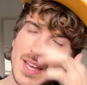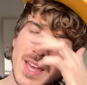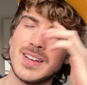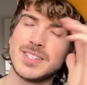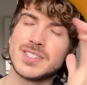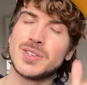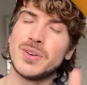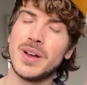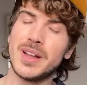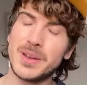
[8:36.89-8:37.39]

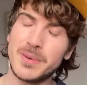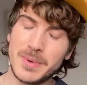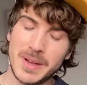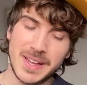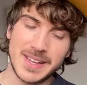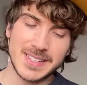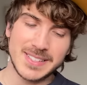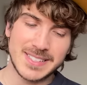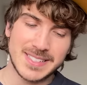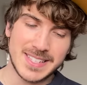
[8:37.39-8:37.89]
So
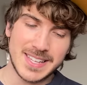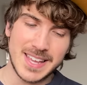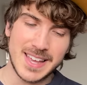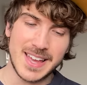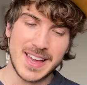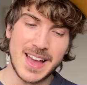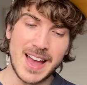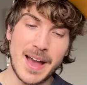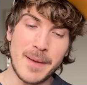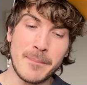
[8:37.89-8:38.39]
anyways,
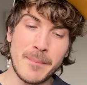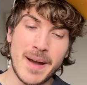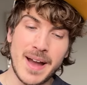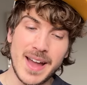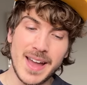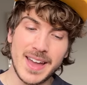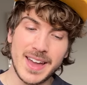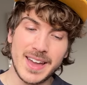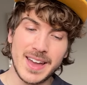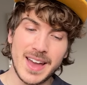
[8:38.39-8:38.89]

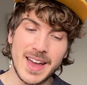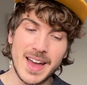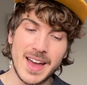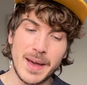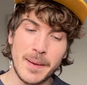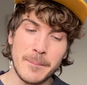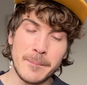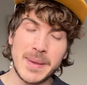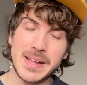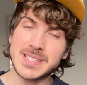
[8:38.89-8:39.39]
my
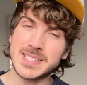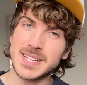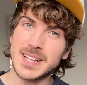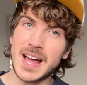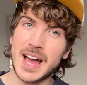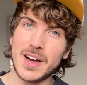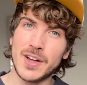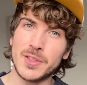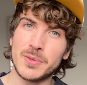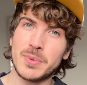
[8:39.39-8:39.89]
mental
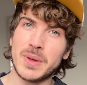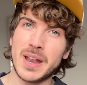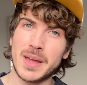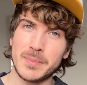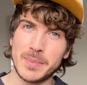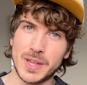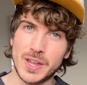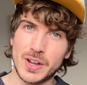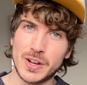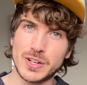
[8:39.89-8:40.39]
health when
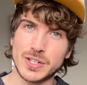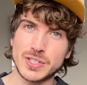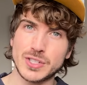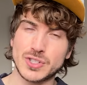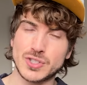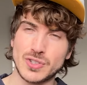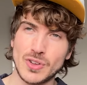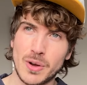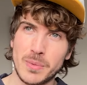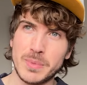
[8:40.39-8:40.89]
I'm here
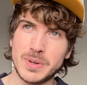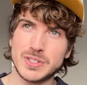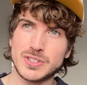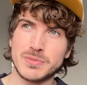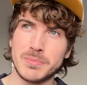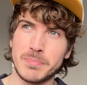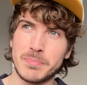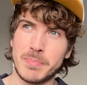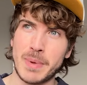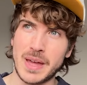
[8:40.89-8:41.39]
is so much
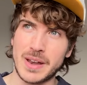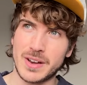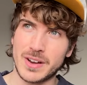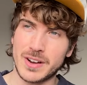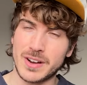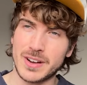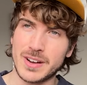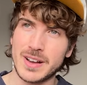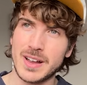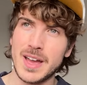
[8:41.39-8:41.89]

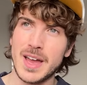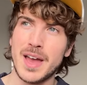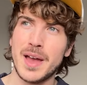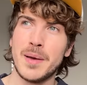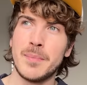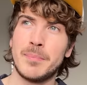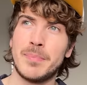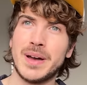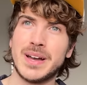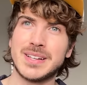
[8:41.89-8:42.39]
better.
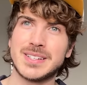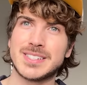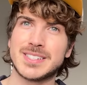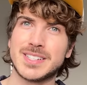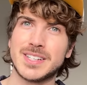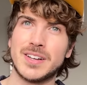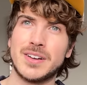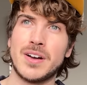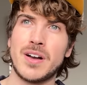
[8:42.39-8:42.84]
But